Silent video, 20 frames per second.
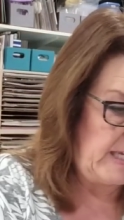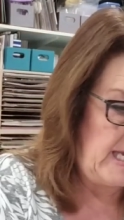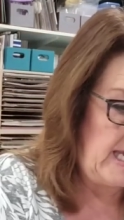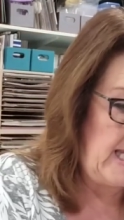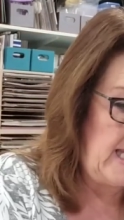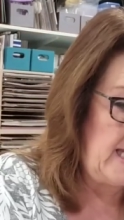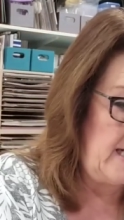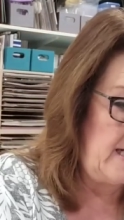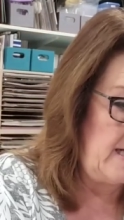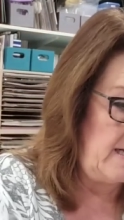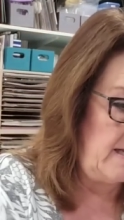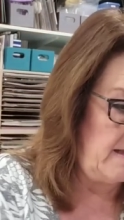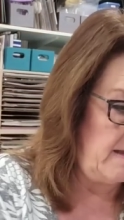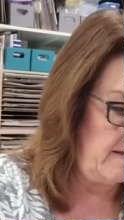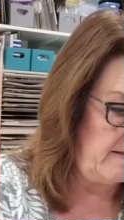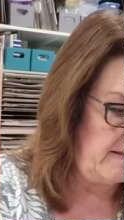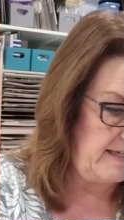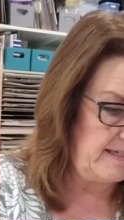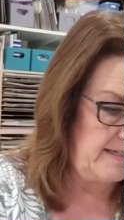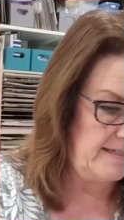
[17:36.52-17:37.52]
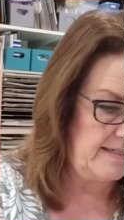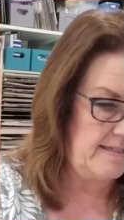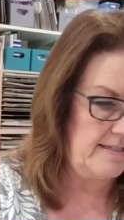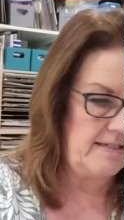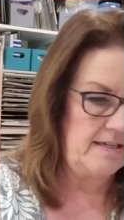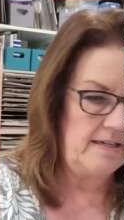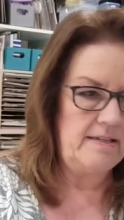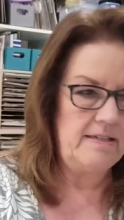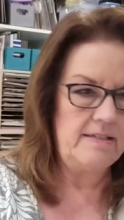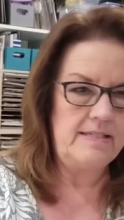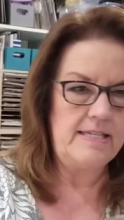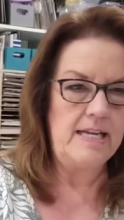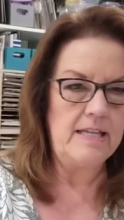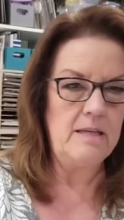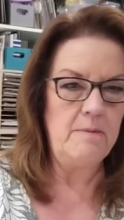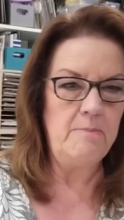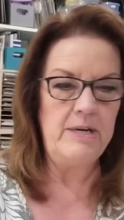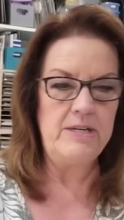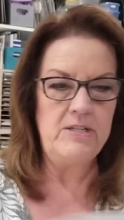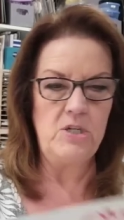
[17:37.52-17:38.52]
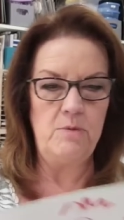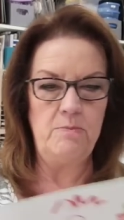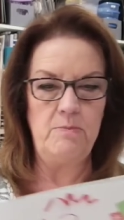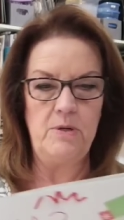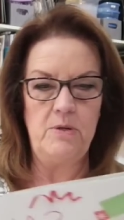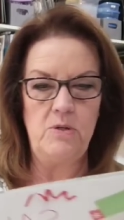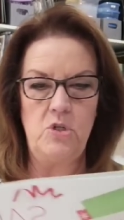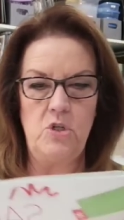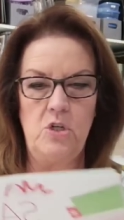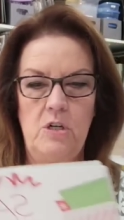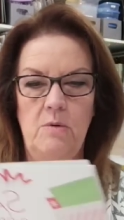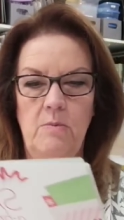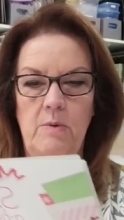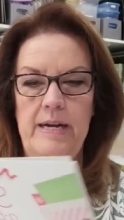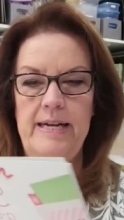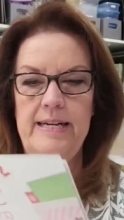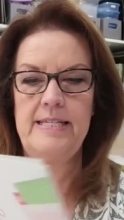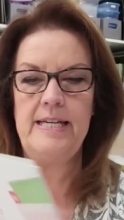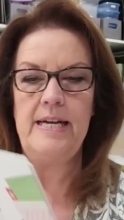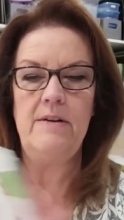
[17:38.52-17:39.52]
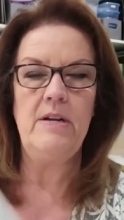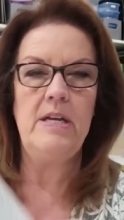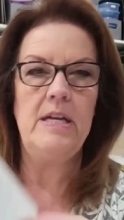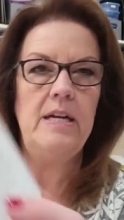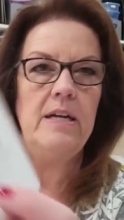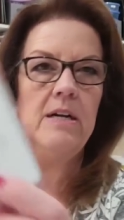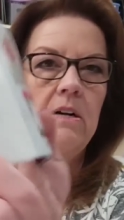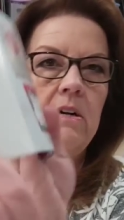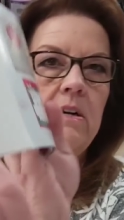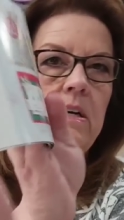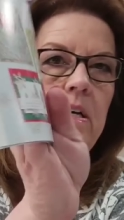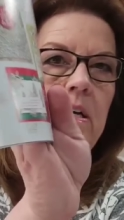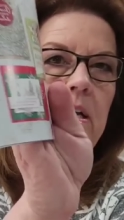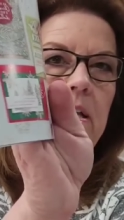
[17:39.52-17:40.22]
in this Sale-a-Bration brochure right down here,